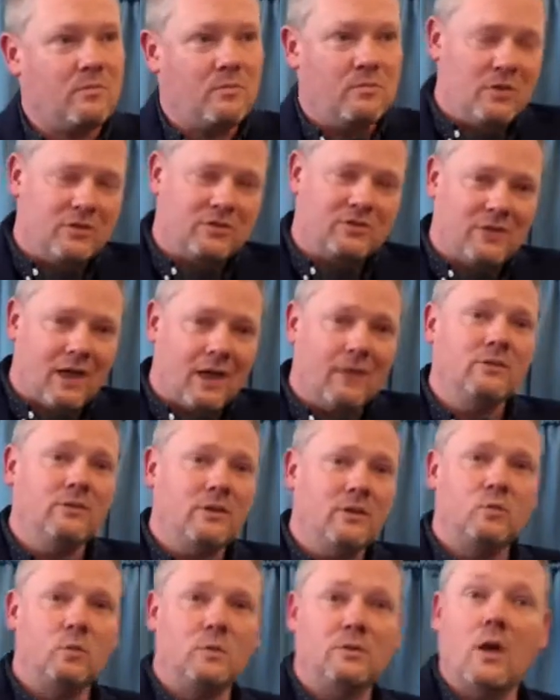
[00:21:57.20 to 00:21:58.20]
The
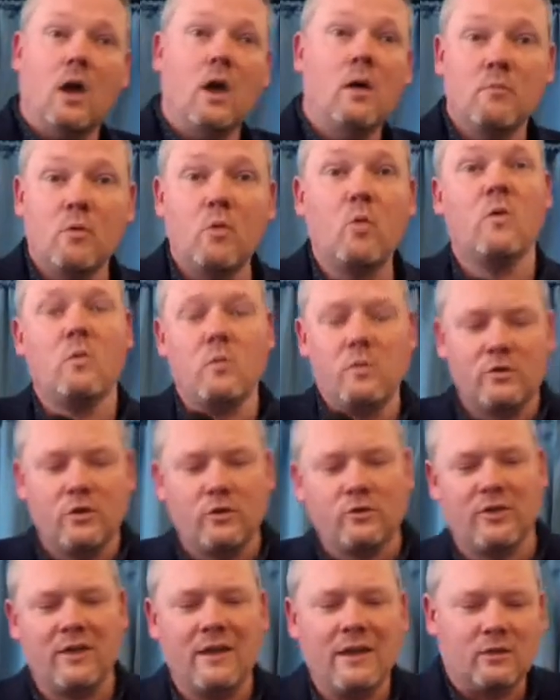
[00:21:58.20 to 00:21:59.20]
standards would.
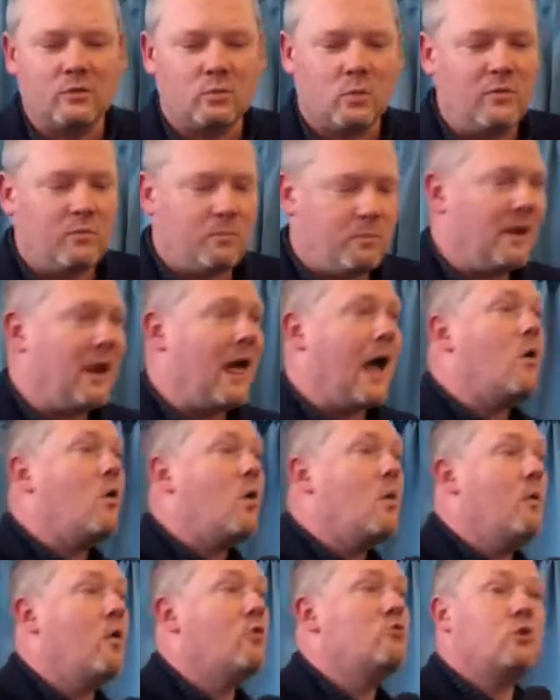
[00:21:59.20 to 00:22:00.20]
The thing is, we've built our
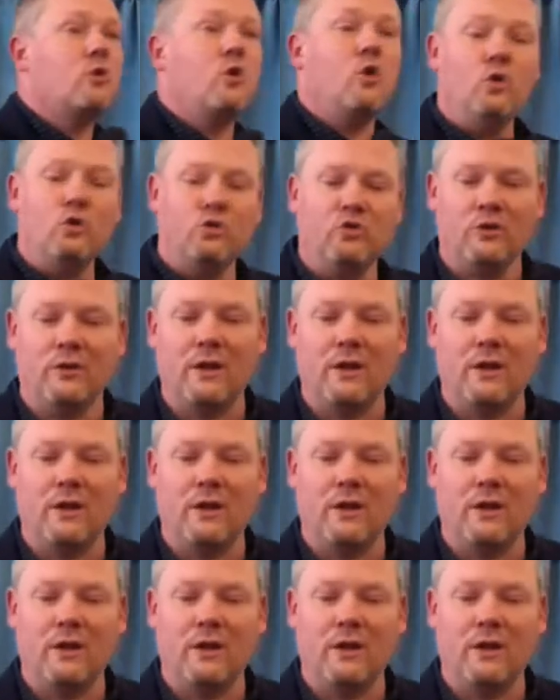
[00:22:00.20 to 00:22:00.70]
moral culture